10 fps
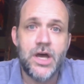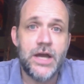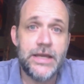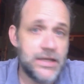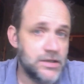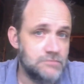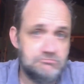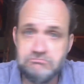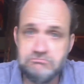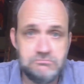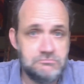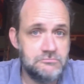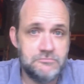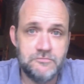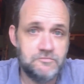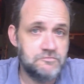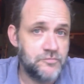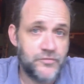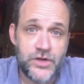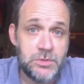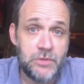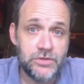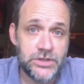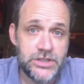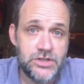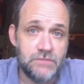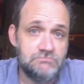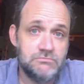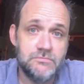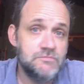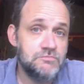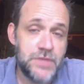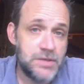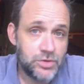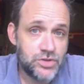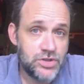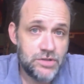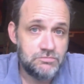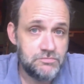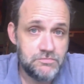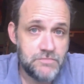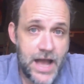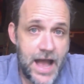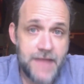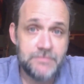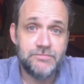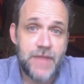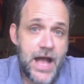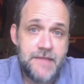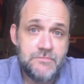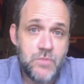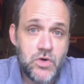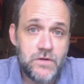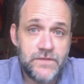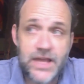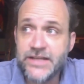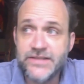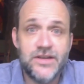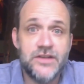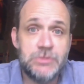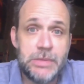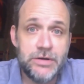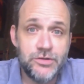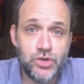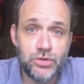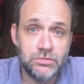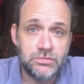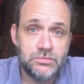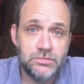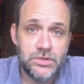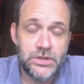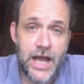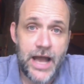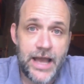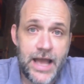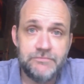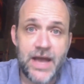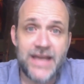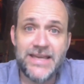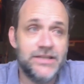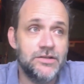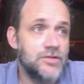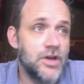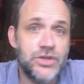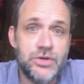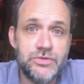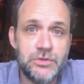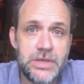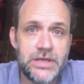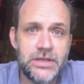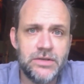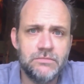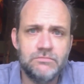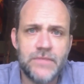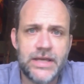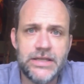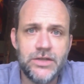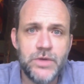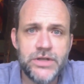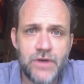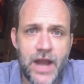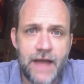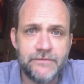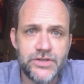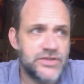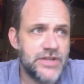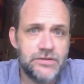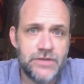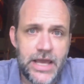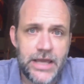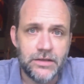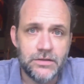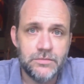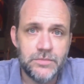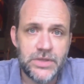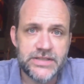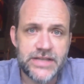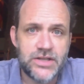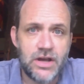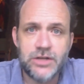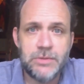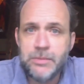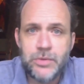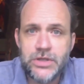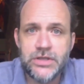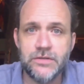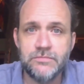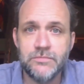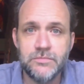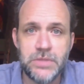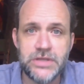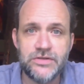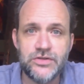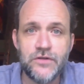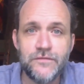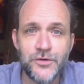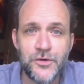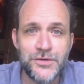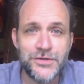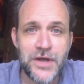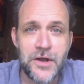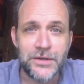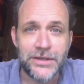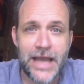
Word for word: Again, freedom of religion. People should. I I'm more of like a, a spiritual guy. I I get accused of being like into witchcraft just the other day because I talked about putting a piece of silver on your tongue and